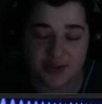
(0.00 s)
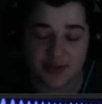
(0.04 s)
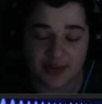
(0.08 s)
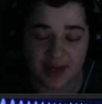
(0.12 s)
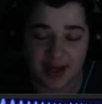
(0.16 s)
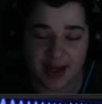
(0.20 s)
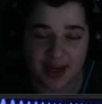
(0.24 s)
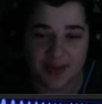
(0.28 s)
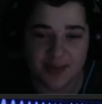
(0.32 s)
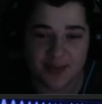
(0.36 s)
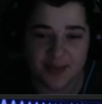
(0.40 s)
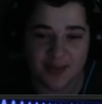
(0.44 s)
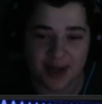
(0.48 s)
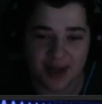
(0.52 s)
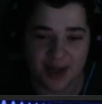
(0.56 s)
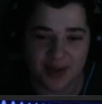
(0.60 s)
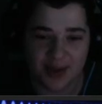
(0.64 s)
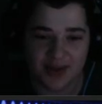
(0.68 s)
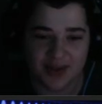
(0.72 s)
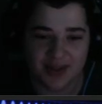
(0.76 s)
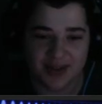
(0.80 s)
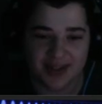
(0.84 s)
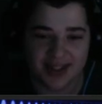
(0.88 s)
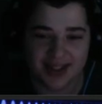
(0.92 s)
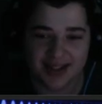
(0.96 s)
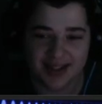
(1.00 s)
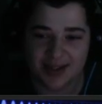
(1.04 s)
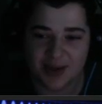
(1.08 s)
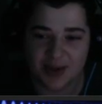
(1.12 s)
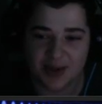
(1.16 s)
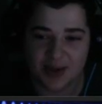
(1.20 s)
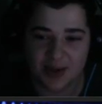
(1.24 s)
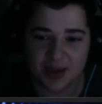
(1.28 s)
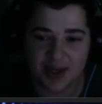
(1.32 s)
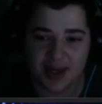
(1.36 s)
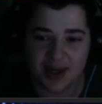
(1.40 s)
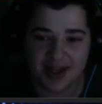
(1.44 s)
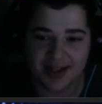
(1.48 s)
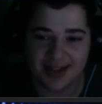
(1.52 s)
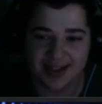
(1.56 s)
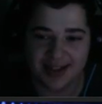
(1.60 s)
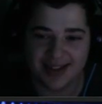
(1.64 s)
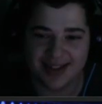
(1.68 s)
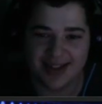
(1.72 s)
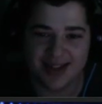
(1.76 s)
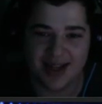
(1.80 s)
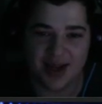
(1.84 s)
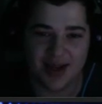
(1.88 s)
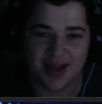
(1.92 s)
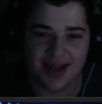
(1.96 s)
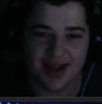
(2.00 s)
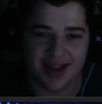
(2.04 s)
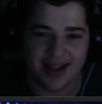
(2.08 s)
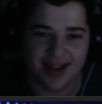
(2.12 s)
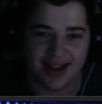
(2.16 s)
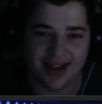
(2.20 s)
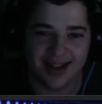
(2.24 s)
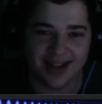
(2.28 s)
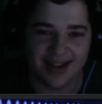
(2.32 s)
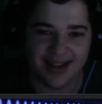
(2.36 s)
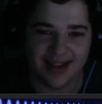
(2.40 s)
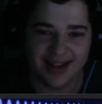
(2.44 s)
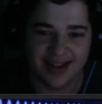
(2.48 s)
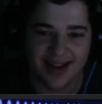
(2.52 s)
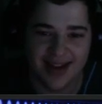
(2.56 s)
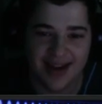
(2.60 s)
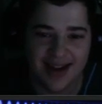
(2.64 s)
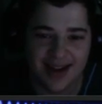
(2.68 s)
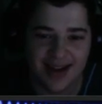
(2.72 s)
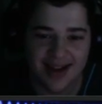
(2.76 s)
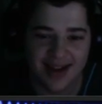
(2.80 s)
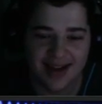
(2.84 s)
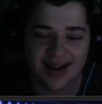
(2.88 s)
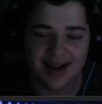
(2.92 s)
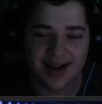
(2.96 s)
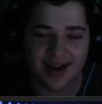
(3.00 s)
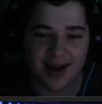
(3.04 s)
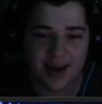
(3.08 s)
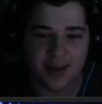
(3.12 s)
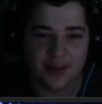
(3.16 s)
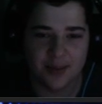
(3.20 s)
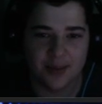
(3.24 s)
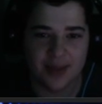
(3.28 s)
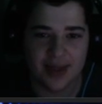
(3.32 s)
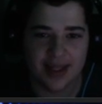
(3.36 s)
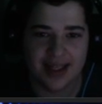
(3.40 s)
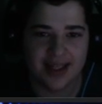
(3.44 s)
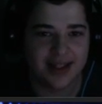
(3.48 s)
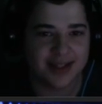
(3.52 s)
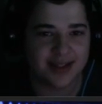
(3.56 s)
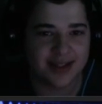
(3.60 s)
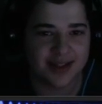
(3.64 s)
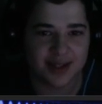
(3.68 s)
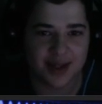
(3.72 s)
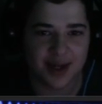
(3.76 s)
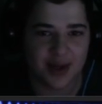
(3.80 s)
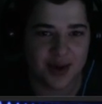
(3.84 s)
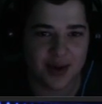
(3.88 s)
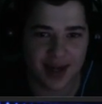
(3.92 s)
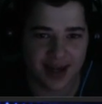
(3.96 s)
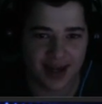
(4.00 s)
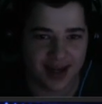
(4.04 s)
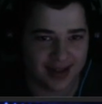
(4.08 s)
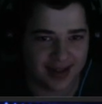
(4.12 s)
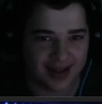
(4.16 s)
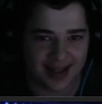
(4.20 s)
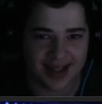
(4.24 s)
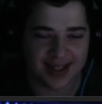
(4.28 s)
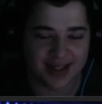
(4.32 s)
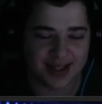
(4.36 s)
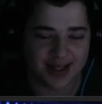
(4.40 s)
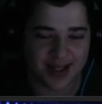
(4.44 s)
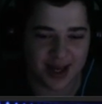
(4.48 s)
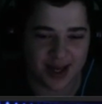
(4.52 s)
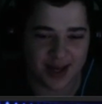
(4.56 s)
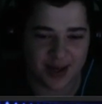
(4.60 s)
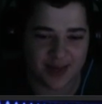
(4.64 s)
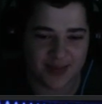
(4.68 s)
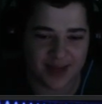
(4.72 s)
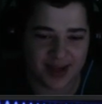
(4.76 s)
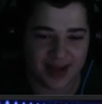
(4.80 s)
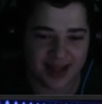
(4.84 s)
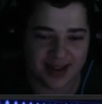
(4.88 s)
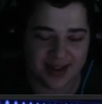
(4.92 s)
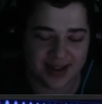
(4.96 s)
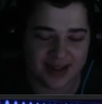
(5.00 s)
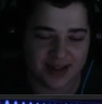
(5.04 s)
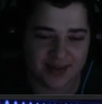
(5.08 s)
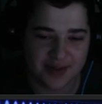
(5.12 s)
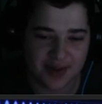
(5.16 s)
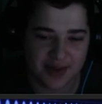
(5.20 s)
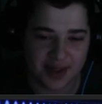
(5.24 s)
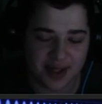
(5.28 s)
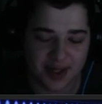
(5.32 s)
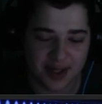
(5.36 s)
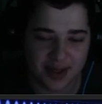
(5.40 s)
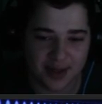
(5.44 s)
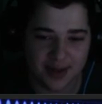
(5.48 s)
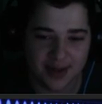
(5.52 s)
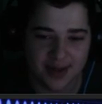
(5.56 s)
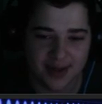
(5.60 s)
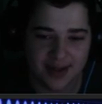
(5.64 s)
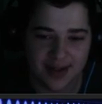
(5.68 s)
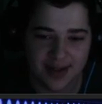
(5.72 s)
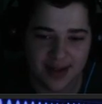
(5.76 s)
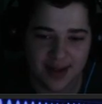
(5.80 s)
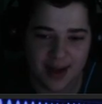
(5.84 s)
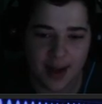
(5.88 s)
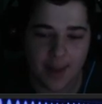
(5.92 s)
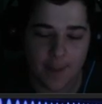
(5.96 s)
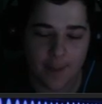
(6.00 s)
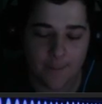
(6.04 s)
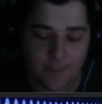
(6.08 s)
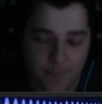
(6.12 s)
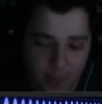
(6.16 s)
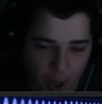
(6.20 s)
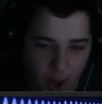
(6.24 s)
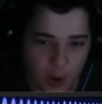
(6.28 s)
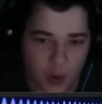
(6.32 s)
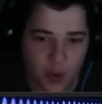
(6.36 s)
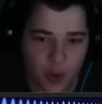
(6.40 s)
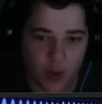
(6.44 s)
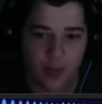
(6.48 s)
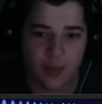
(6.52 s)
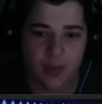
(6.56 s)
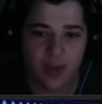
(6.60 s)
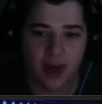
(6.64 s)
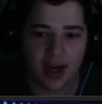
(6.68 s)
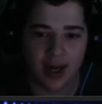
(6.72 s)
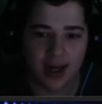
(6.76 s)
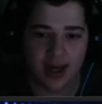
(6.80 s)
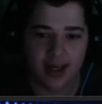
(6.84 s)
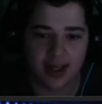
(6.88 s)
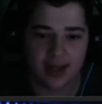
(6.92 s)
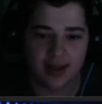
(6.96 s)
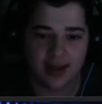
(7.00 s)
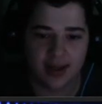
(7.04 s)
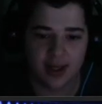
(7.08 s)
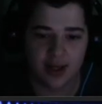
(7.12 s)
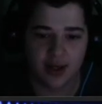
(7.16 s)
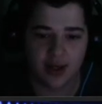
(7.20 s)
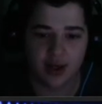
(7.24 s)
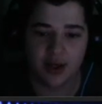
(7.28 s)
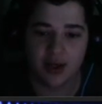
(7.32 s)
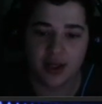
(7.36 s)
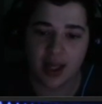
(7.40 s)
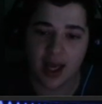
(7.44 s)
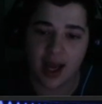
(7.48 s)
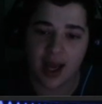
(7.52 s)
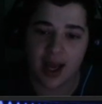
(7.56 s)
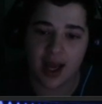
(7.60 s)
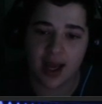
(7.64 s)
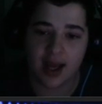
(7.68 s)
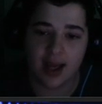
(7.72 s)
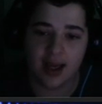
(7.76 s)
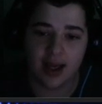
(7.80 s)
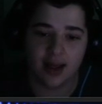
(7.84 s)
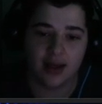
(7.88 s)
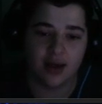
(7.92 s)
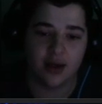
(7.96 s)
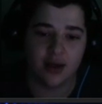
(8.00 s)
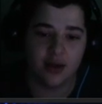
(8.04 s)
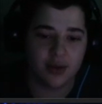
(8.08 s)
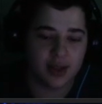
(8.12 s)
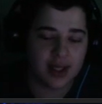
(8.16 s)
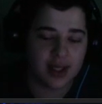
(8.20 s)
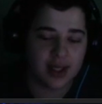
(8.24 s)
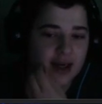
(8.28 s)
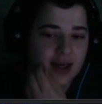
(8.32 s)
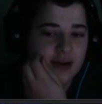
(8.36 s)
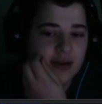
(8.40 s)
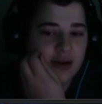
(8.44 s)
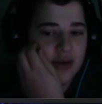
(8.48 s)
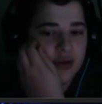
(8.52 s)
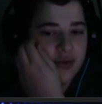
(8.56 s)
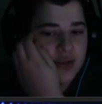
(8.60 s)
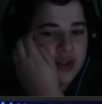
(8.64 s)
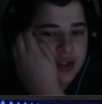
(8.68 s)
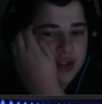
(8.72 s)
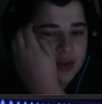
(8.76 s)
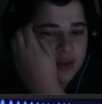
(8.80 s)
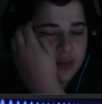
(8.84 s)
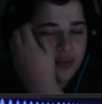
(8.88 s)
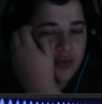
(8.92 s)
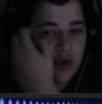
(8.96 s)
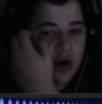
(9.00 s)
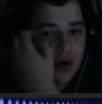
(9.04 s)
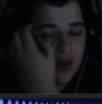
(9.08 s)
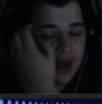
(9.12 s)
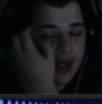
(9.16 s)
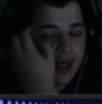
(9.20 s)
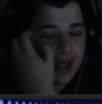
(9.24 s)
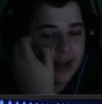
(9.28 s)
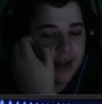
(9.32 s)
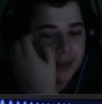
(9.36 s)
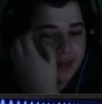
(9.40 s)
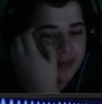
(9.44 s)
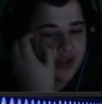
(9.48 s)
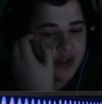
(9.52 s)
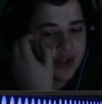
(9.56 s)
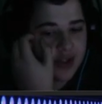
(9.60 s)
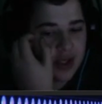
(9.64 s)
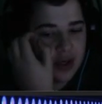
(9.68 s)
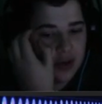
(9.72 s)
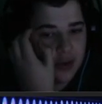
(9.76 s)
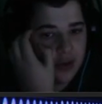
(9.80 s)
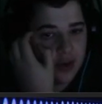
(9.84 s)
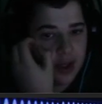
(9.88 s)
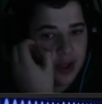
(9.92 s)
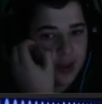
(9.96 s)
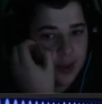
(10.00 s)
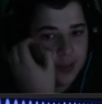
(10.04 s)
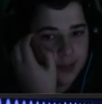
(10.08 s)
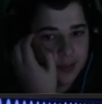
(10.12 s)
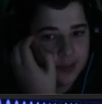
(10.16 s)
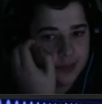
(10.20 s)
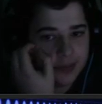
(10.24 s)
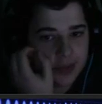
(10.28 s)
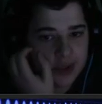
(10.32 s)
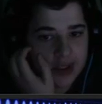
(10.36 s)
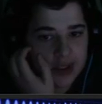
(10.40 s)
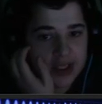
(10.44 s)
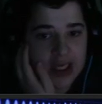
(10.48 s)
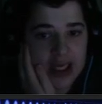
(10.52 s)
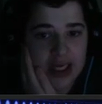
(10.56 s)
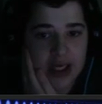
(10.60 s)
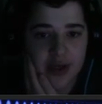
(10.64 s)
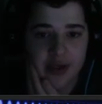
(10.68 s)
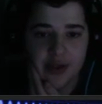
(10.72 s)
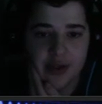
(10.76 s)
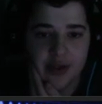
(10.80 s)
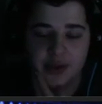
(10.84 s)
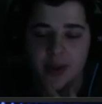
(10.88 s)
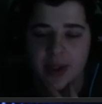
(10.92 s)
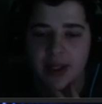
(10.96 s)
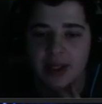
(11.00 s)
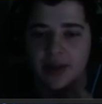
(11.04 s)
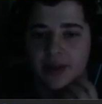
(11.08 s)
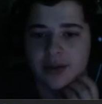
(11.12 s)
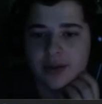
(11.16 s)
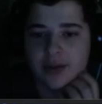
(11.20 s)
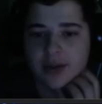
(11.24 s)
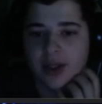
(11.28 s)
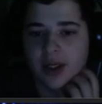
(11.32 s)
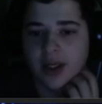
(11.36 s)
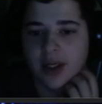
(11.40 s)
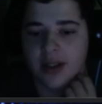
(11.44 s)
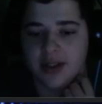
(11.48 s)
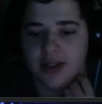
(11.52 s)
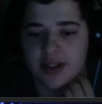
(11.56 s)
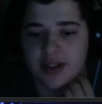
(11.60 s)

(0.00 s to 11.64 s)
Flame, by the way, on Discord, guys. He doesn't know yet that he's going to be in this video. Boom! Anything good? Yay! Luke Gallows, it's a pro in it. So, Neon as well.